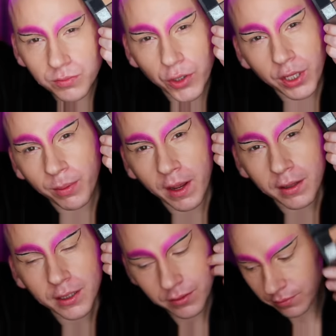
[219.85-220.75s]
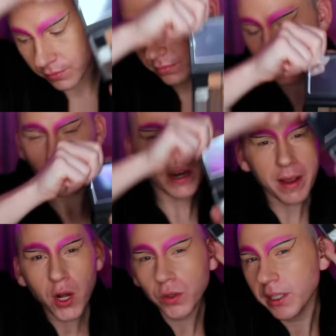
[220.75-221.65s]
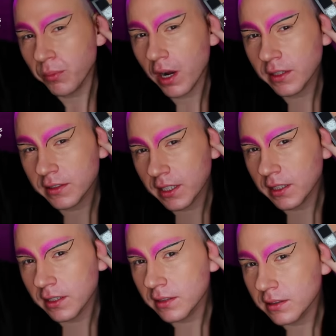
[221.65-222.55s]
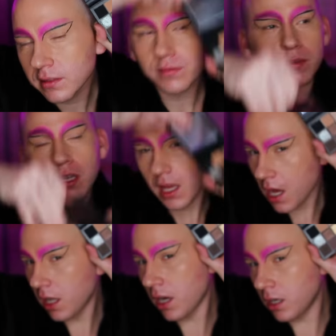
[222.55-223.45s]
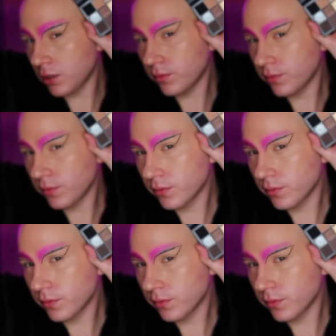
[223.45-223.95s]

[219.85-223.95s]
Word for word: Smoky palette. Why am I holding products like this? Hello.